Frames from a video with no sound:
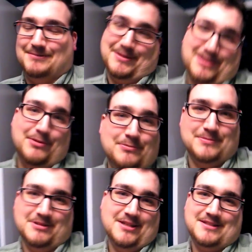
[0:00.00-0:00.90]
I'm like, nope,
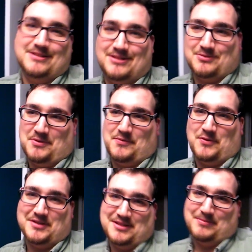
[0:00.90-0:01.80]
not until the 24th
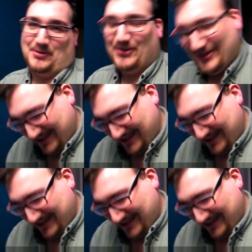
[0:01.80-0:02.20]
of December.